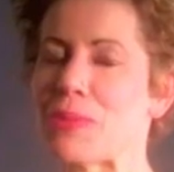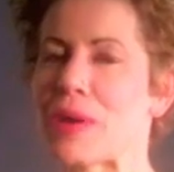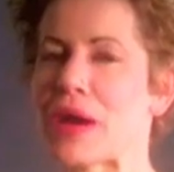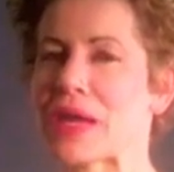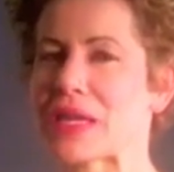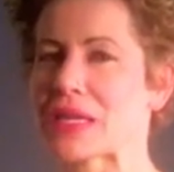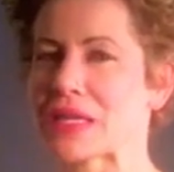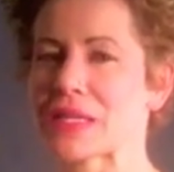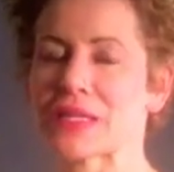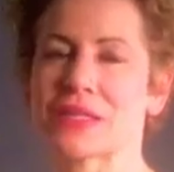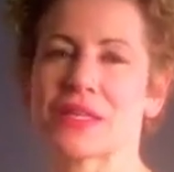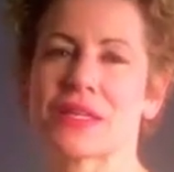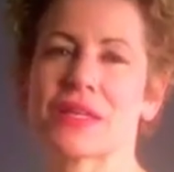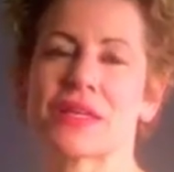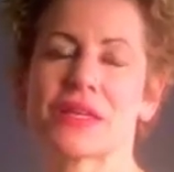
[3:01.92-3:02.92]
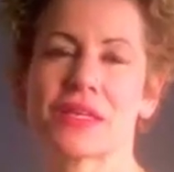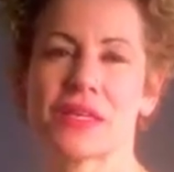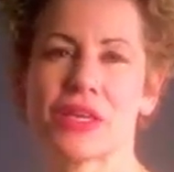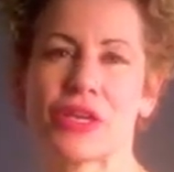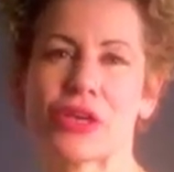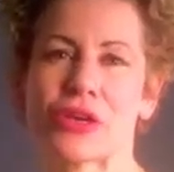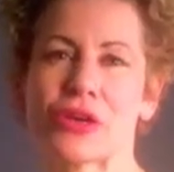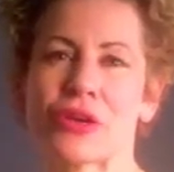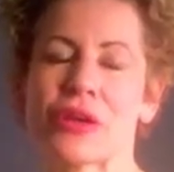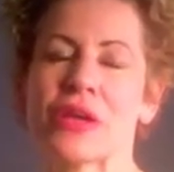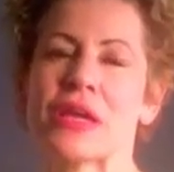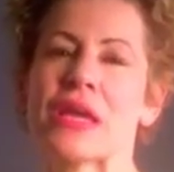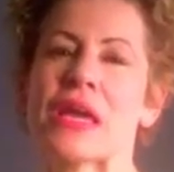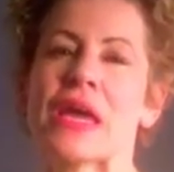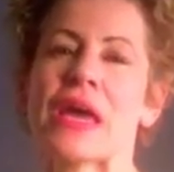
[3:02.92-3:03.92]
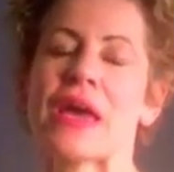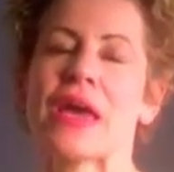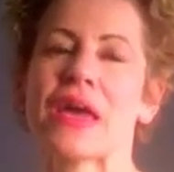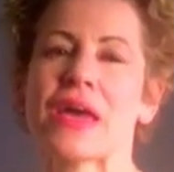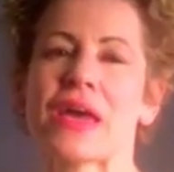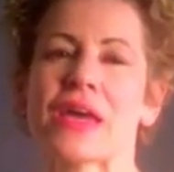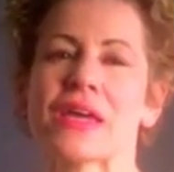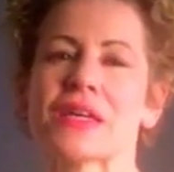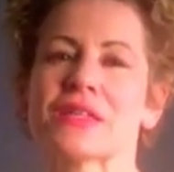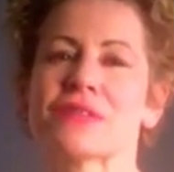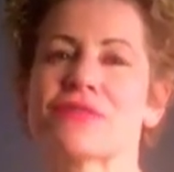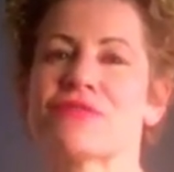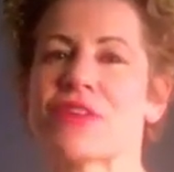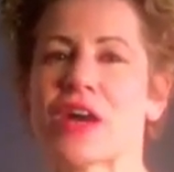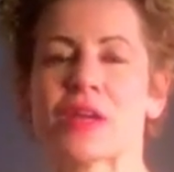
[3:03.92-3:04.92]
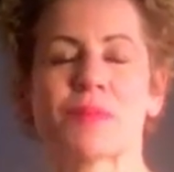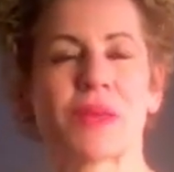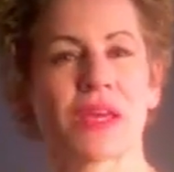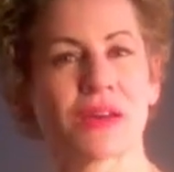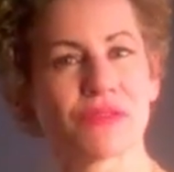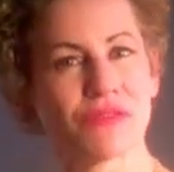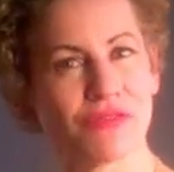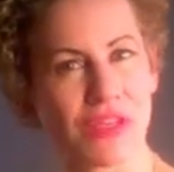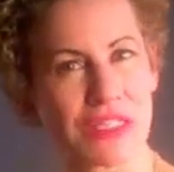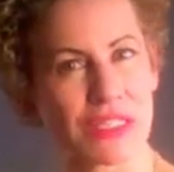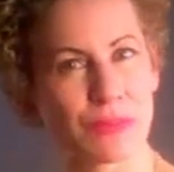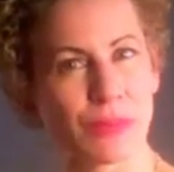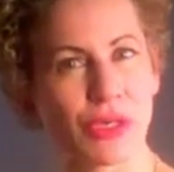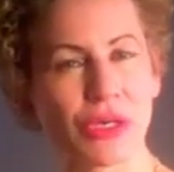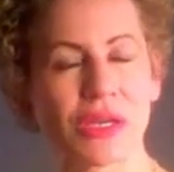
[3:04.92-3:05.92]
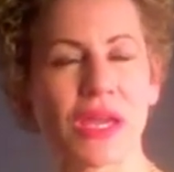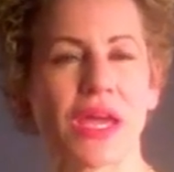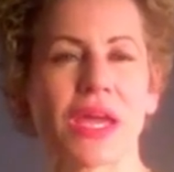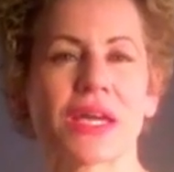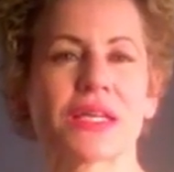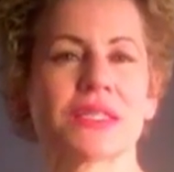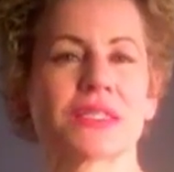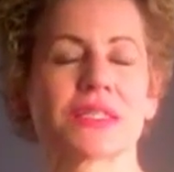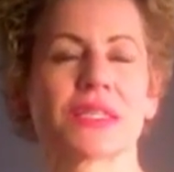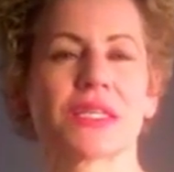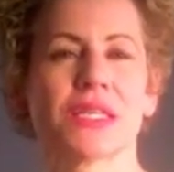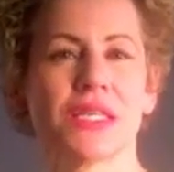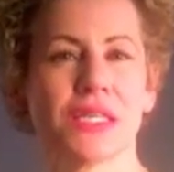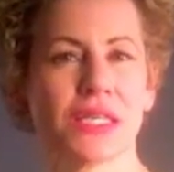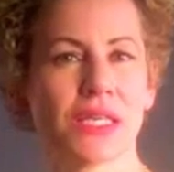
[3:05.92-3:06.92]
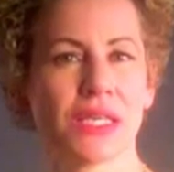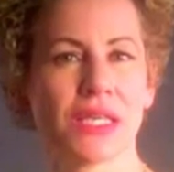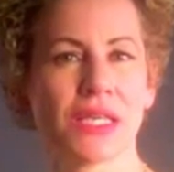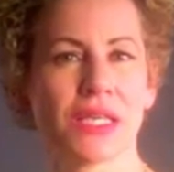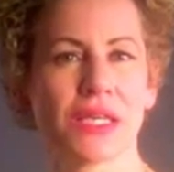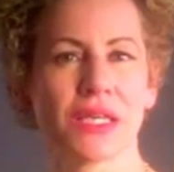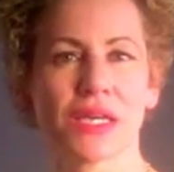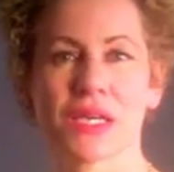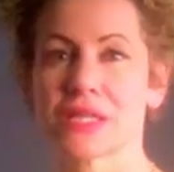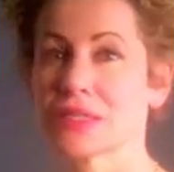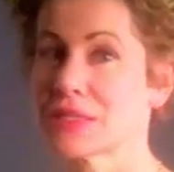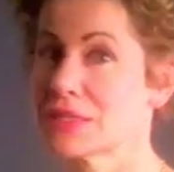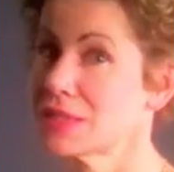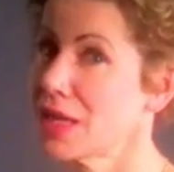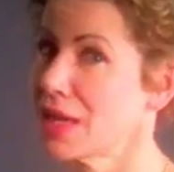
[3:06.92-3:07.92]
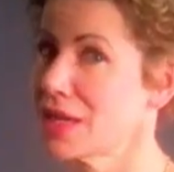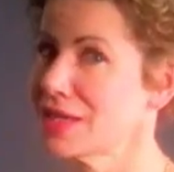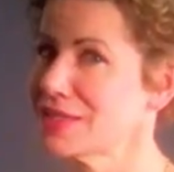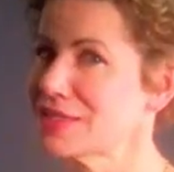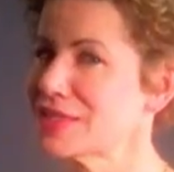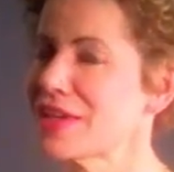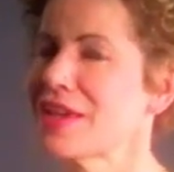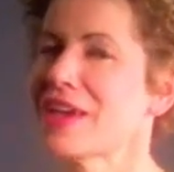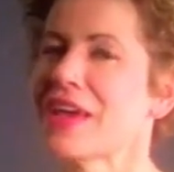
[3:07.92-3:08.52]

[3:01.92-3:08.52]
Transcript: by clicking here, and find me on Facebook as Kiki Says,